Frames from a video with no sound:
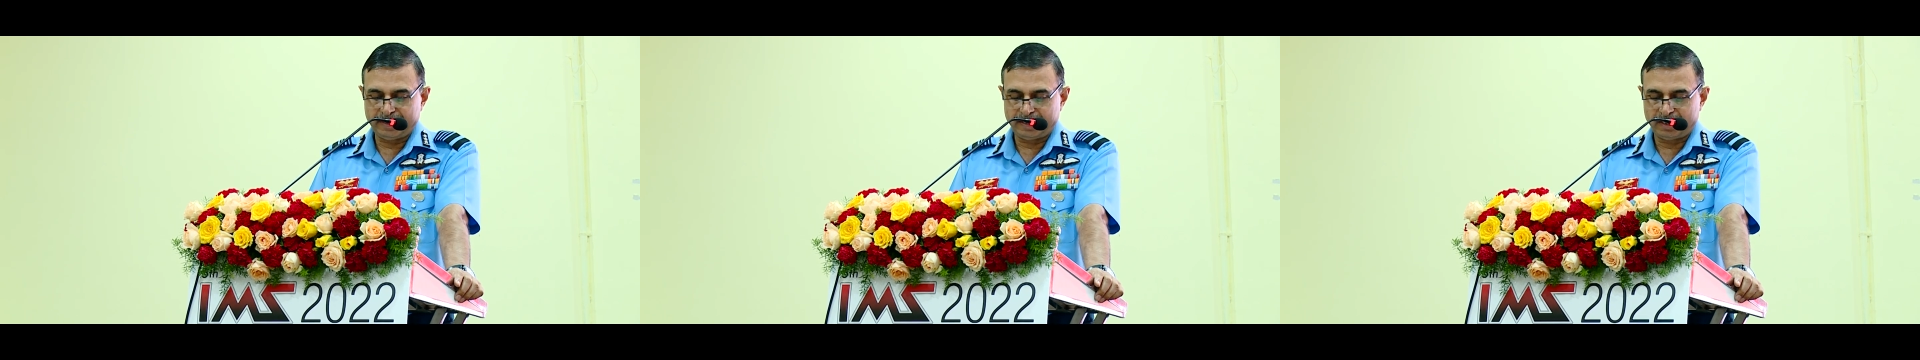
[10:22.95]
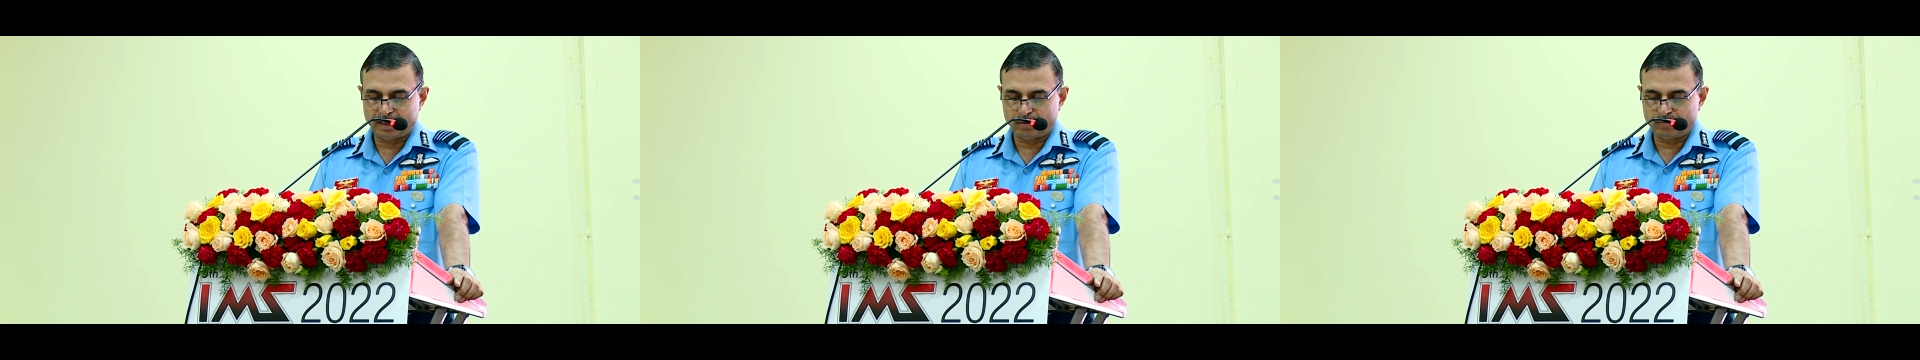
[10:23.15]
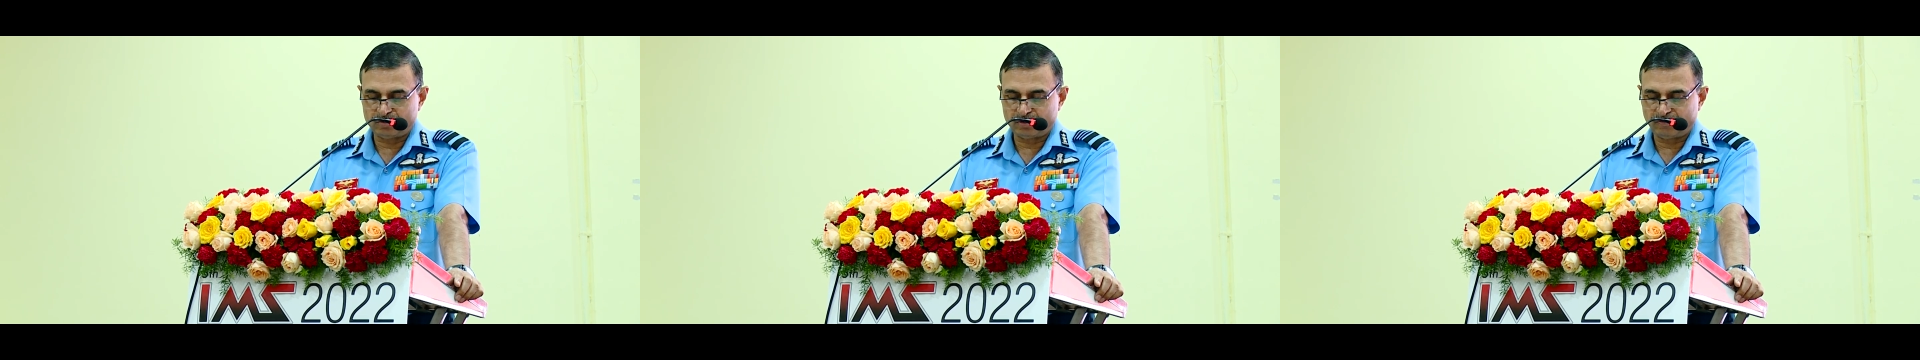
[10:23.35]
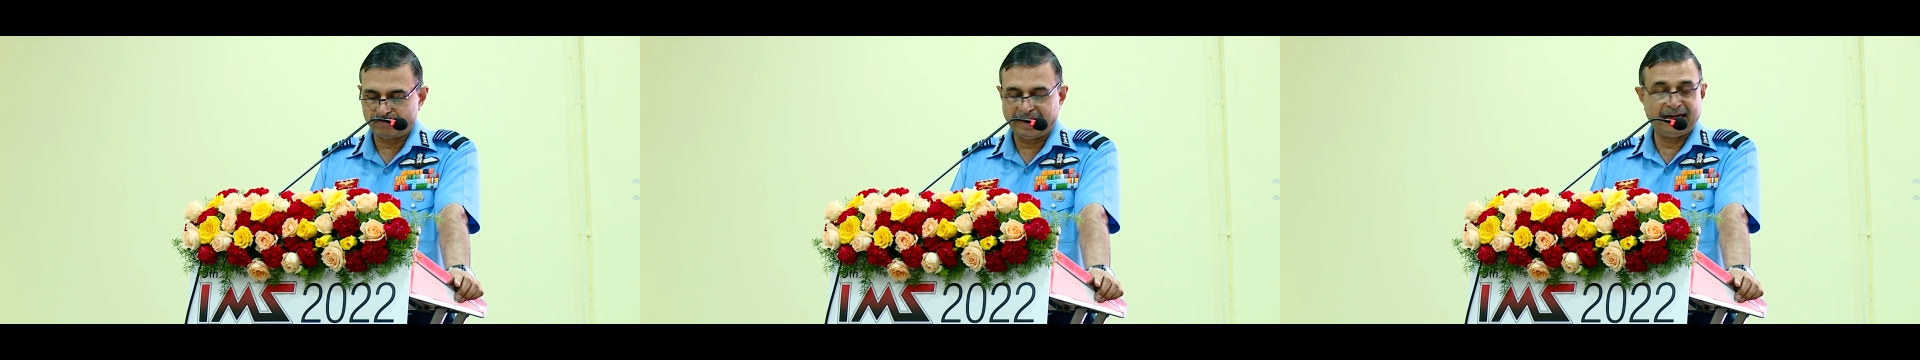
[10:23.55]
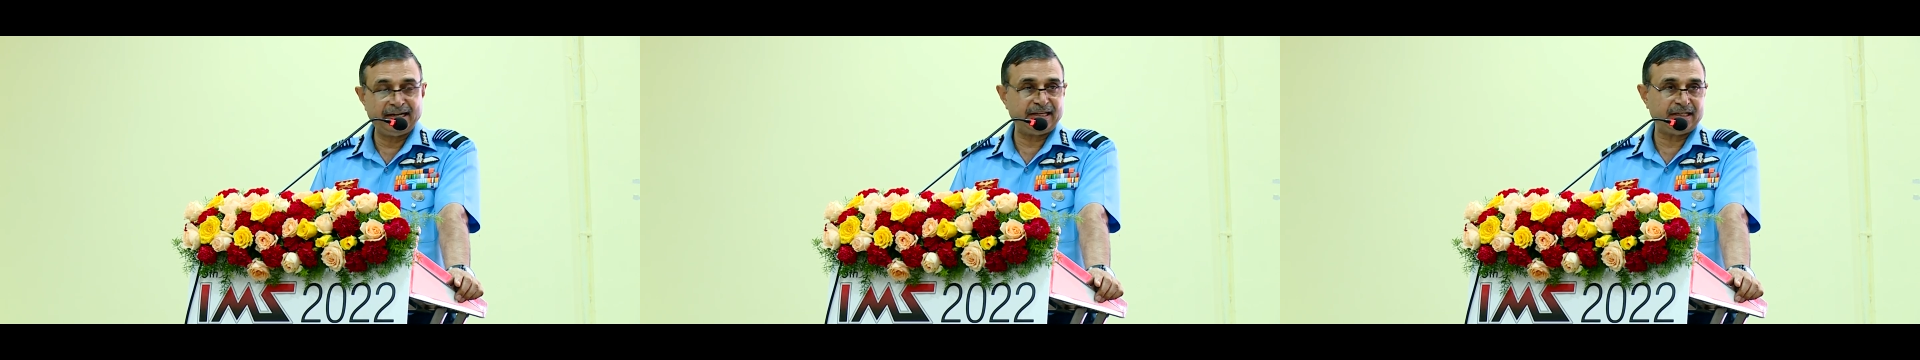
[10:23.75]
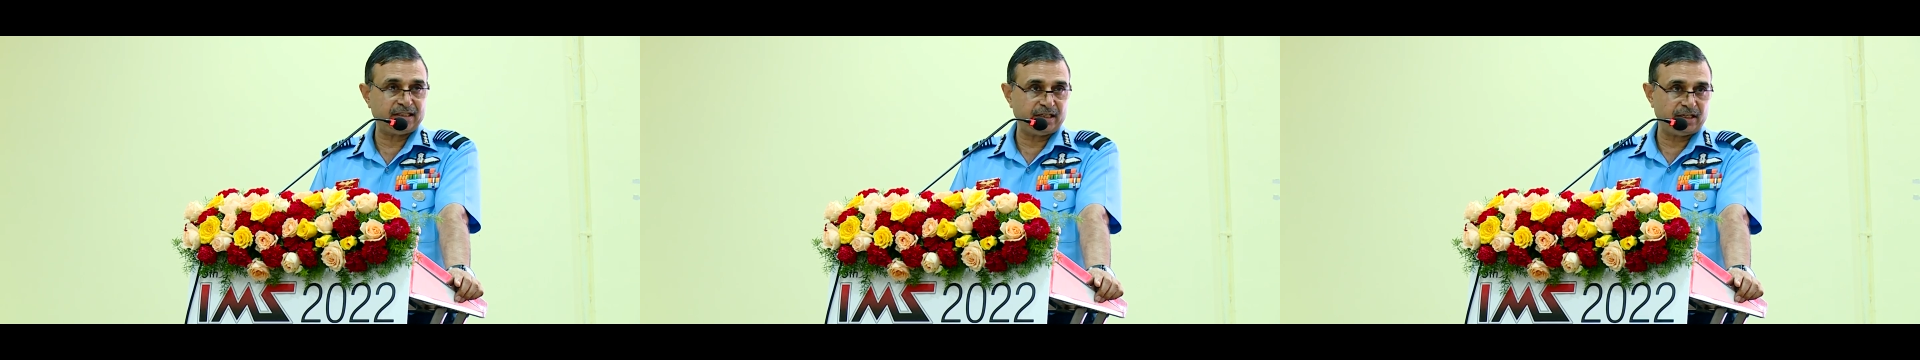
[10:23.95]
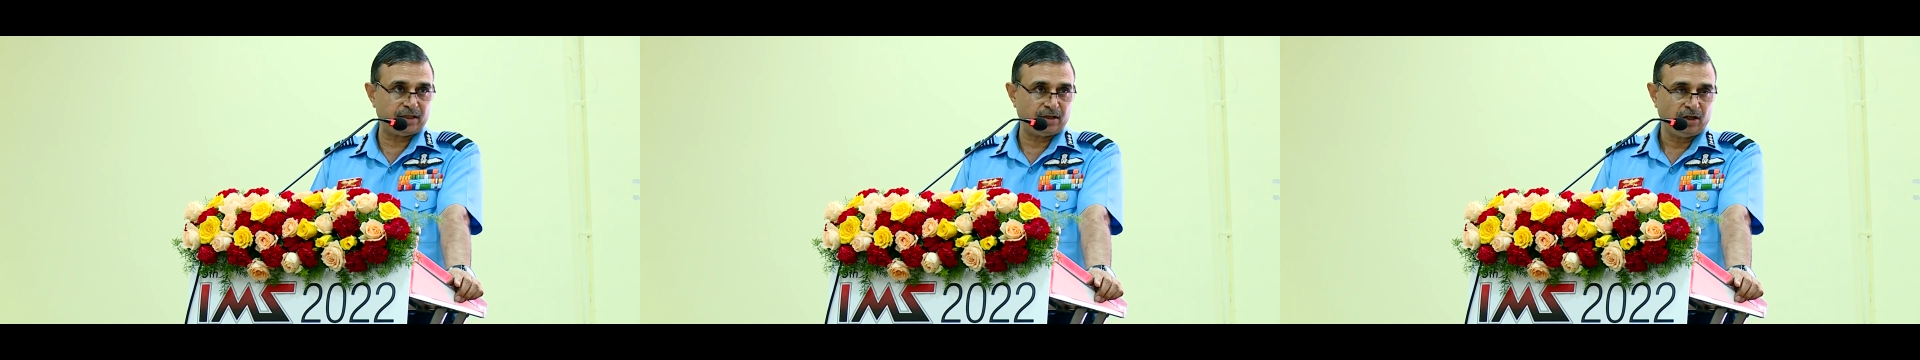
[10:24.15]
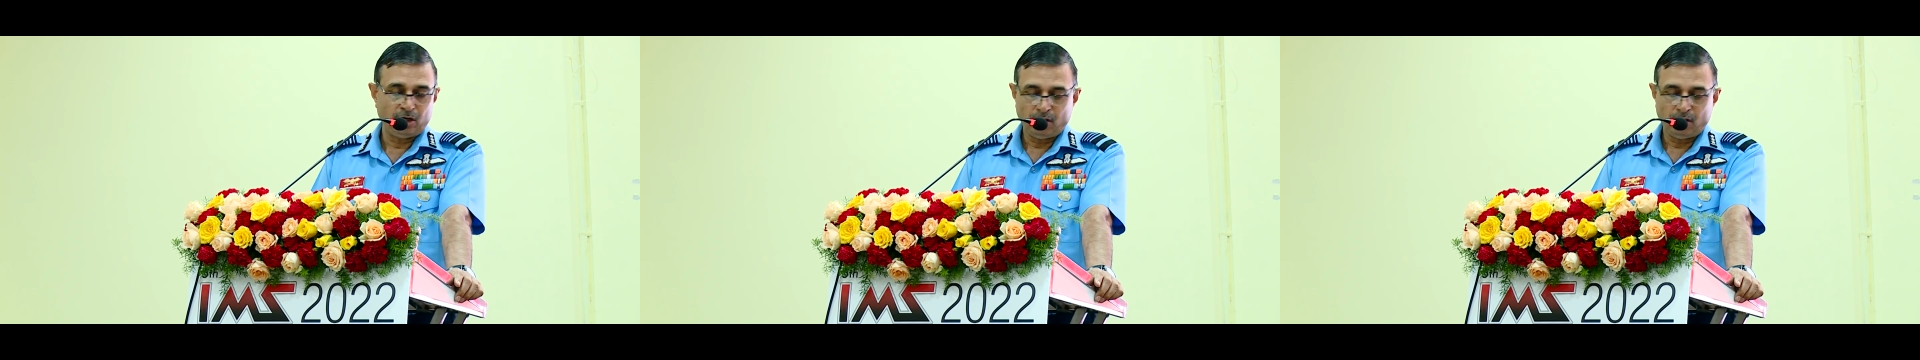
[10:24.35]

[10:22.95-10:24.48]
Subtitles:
in terms of guiding the